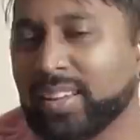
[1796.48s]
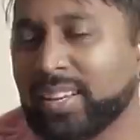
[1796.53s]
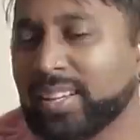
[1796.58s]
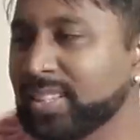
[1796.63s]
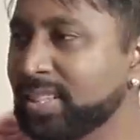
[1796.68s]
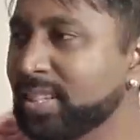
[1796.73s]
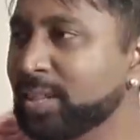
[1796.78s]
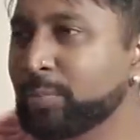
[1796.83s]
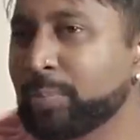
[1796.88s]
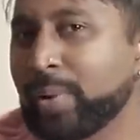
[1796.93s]

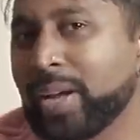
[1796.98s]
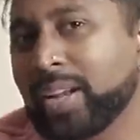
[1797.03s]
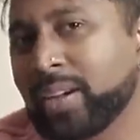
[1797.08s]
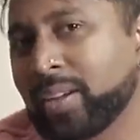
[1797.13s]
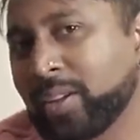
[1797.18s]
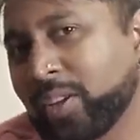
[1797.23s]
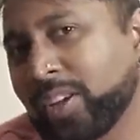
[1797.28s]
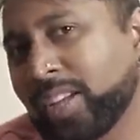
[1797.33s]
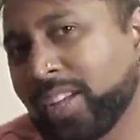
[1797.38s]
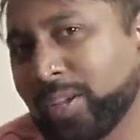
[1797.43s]
Is this man
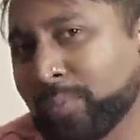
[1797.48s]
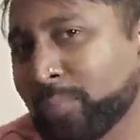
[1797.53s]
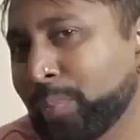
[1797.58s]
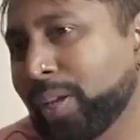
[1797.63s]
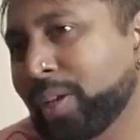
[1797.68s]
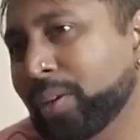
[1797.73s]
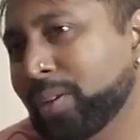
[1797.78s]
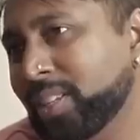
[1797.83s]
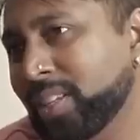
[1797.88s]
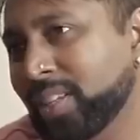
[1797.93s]
looking at
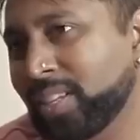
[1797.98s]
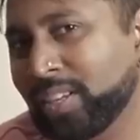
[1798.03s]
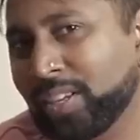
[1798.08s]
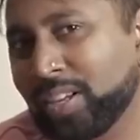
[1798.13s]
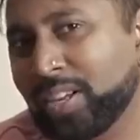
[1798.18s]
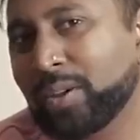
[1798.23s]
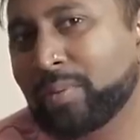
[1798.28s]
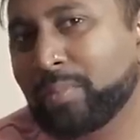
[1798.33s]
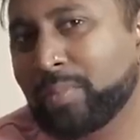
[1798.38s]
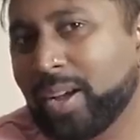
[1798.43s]
me, or is he
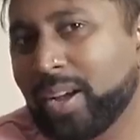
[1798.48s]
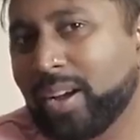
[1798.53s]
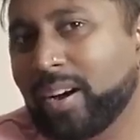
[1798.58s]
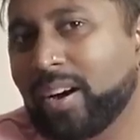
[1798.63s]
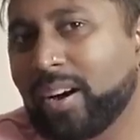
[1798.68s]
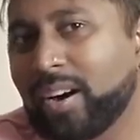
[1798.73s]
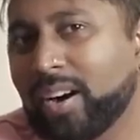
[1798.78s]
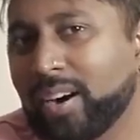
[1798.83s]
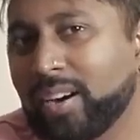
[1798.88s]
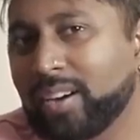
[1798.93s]
looking at my
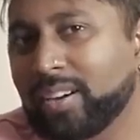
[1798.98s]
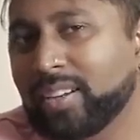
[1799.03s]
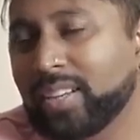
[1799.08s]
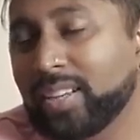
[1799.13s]
car?